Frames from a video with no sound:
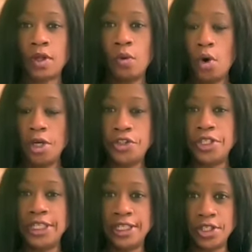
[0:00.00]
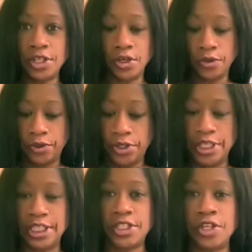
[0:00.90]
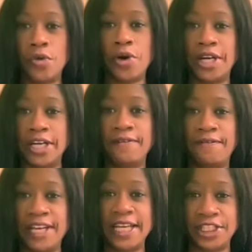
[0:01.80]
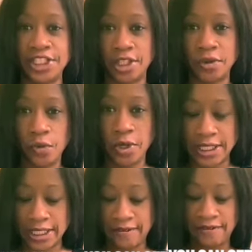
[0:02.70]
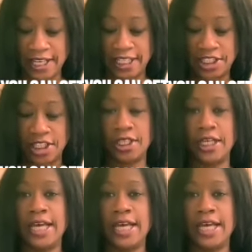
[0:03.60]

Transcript: what do you need to know? You need to know we're in an inflation. What's an inflation?